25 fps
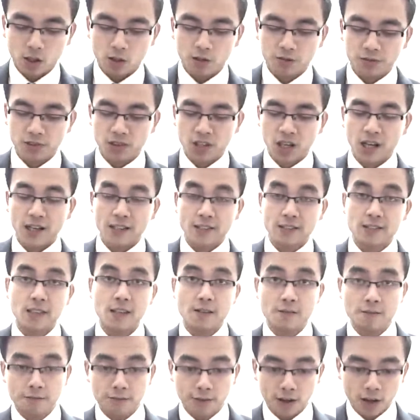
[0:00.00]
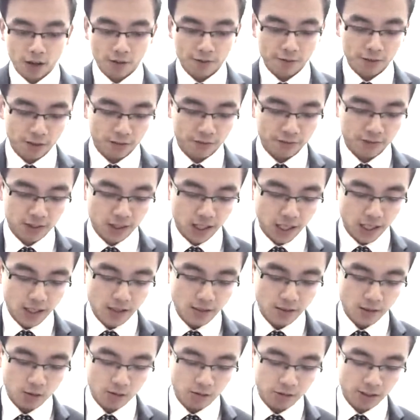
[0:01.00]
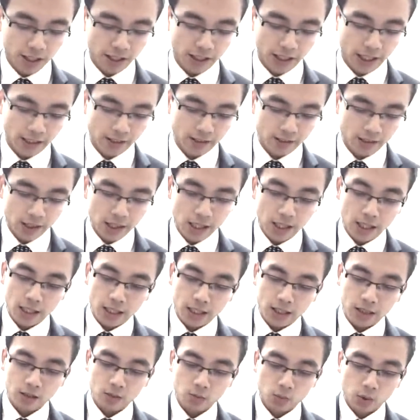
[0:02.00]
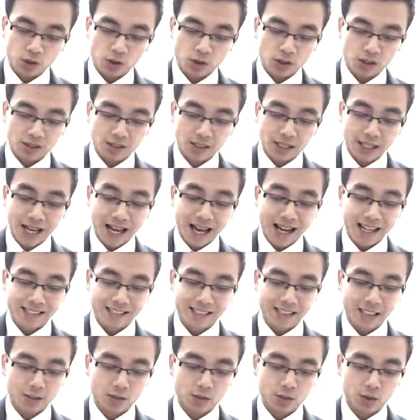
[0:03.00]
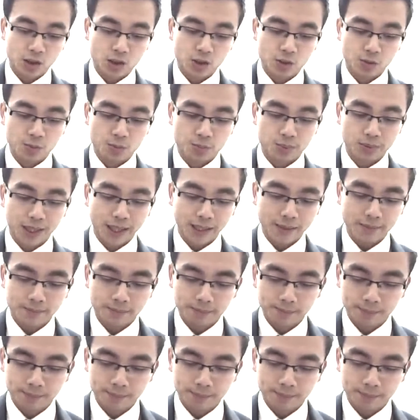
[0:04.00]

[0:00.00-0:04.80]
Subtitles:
of 19,550 credit, which is the assets to the company